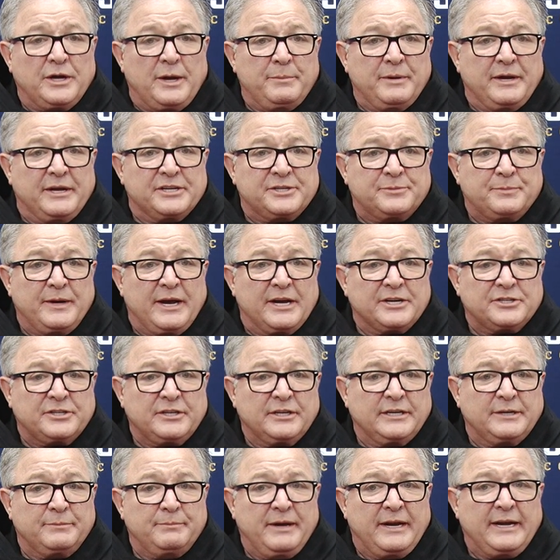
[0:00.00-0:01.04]
I mean,
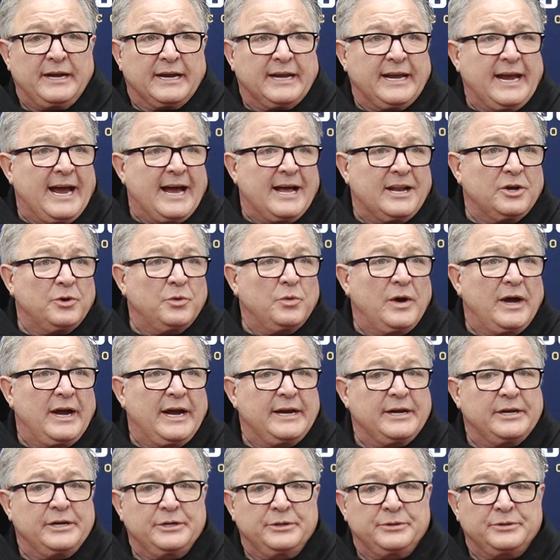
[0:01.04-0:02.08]
especially Bennett
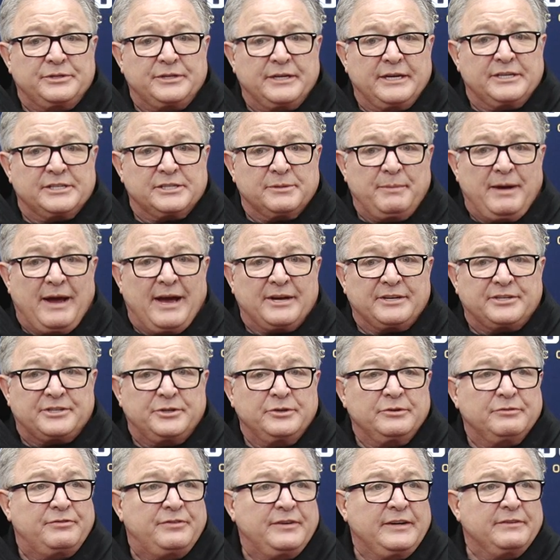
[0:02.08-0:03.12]
Galloway, who is about
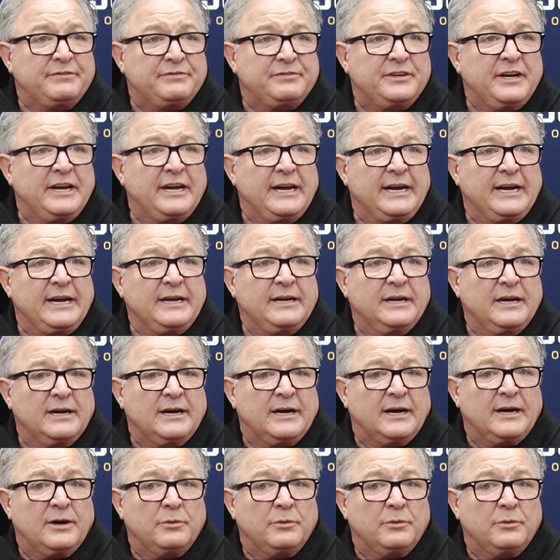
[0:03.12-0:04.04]
215, when